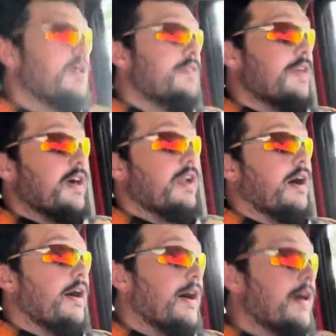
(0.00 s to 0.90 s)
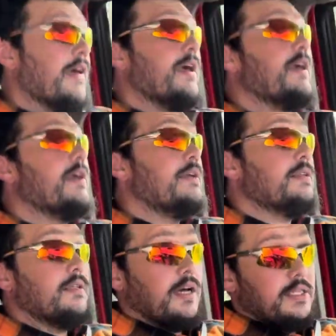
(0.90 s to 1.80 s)
that
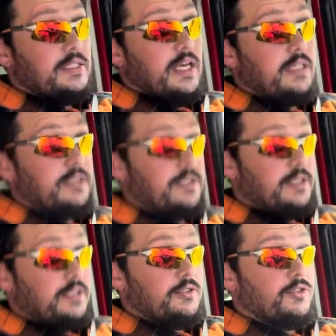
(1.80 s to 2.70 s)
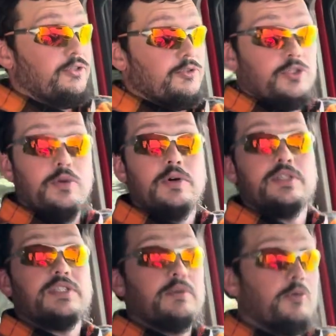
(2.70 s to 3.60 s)
I tend to do
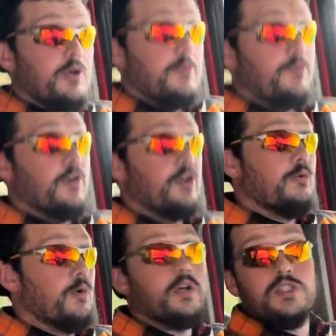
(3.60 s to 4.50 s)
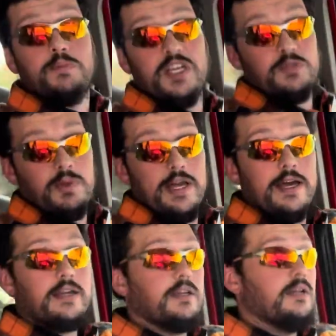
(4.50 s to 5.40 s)
chores in the morning before I go to work. It's pitch
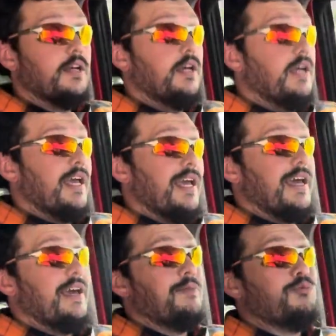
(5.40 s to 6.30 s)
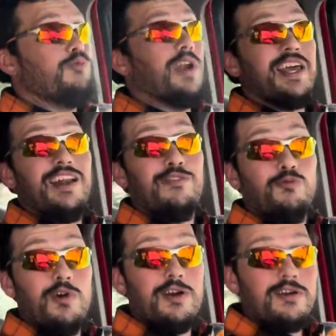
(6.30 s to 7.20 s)
black. And when I get off
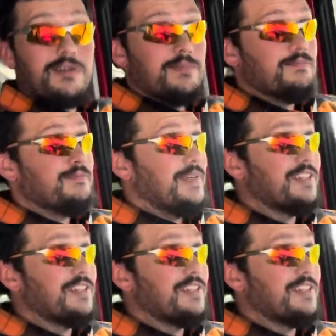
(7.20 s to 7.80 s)
work, it's